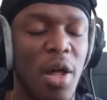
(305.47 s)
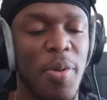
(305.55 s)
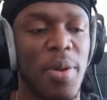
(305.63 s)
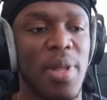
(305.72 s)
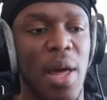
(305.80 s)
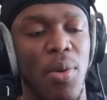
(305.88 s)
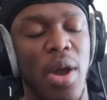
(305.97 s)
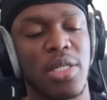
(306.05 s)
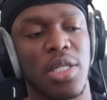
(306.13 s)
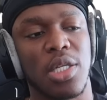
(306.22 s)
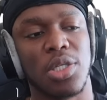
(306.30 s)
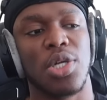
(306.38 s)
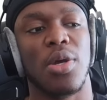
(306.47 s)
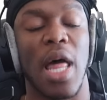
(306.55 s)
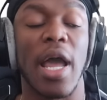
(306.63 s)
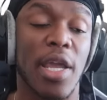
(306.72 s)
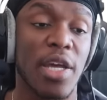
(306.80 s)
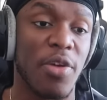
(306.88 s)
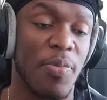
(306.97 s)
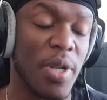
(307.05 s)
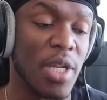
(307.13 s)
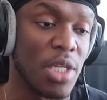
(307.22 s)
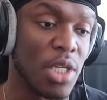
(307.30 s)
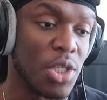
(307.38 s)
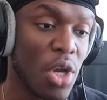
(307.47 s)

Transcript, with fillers: a lot of people that weren't in the show that could have been in the